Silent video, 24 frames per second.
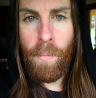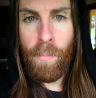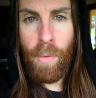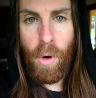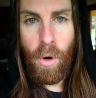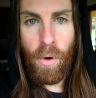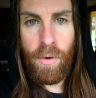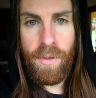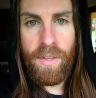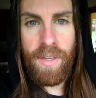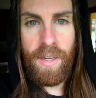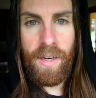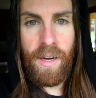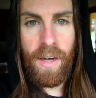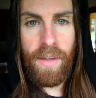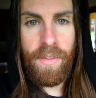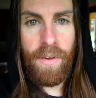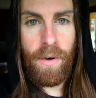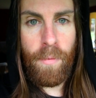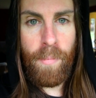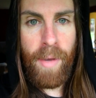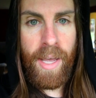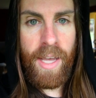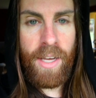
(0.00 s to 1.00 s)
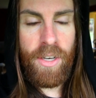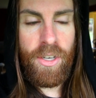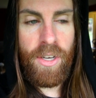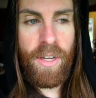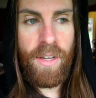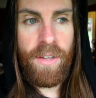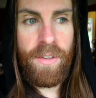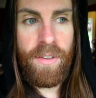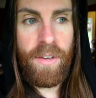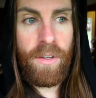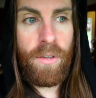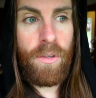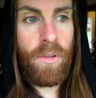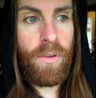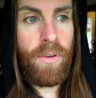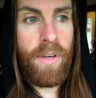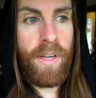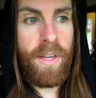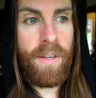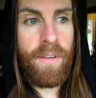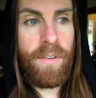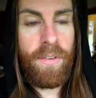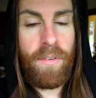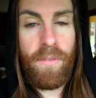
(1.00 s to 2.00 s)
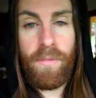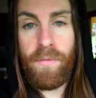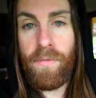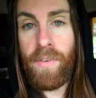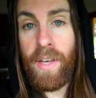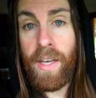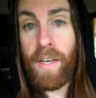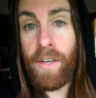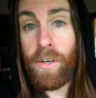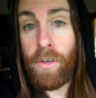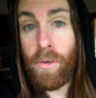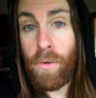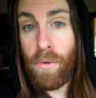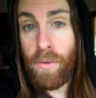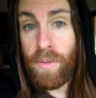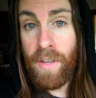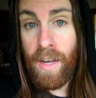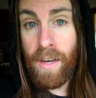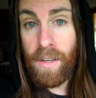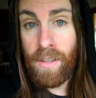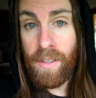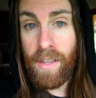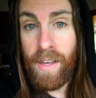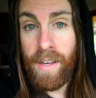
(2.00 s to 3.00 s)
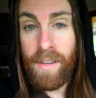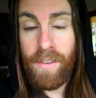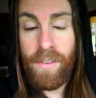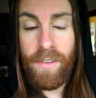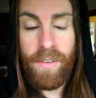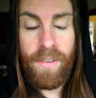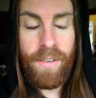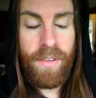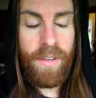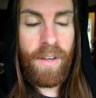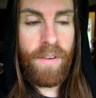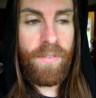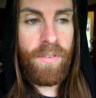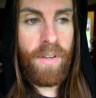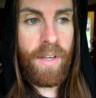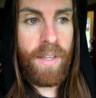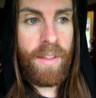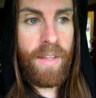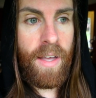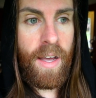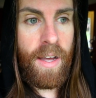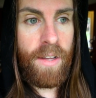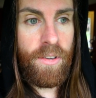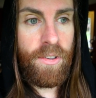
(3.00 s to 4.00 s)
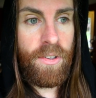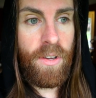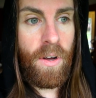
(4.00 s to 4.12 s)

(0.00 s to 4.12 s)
posted on their pages, including some vegan news outlets and stuff like that.